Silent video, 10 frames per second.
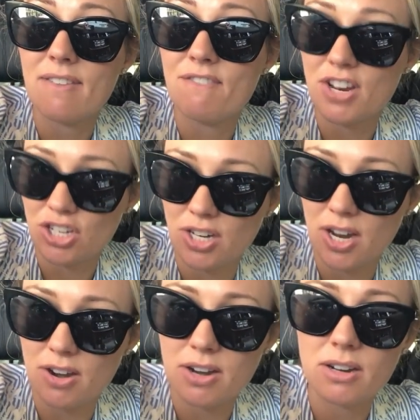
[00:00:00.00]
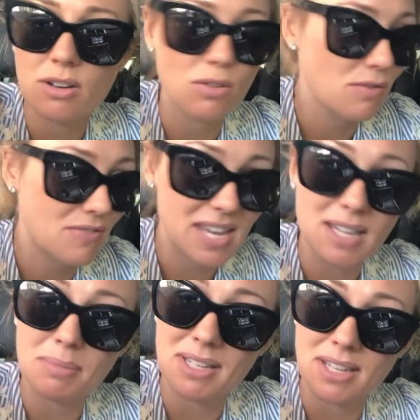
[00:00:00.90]
vegetarian, not vegan,
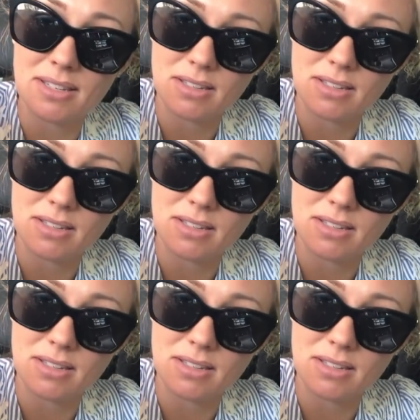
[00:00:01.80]
because there's